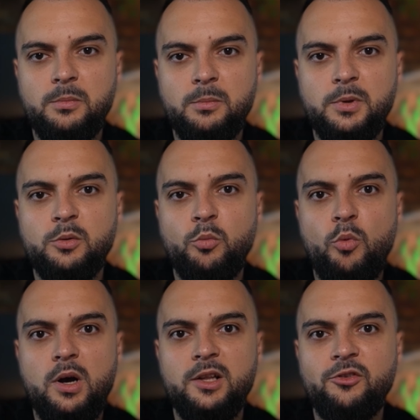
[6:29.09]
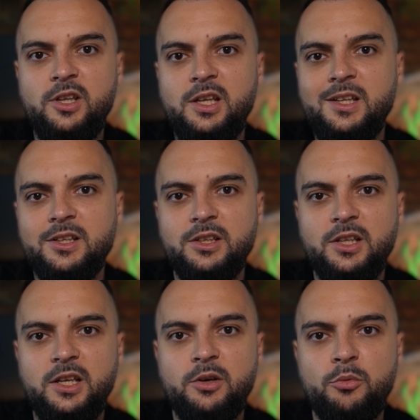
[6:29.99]
but once the init
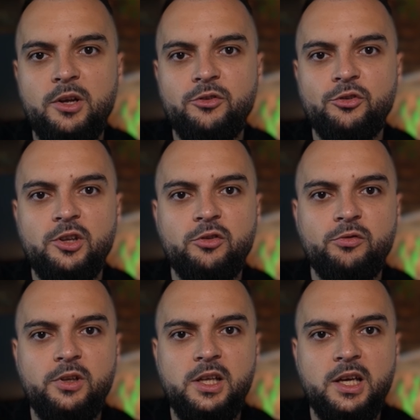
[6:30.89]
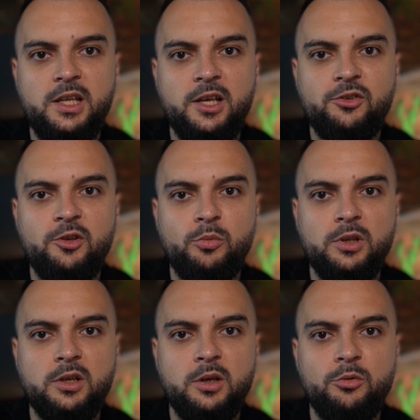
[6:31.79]
container runs successfully and exits with
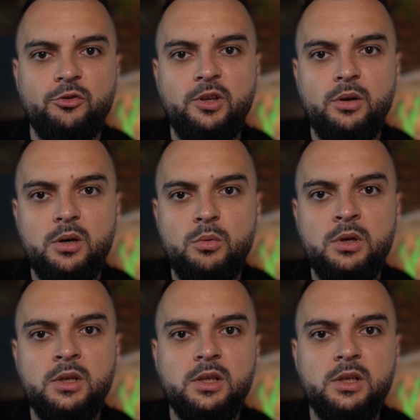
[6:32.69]
a code 0,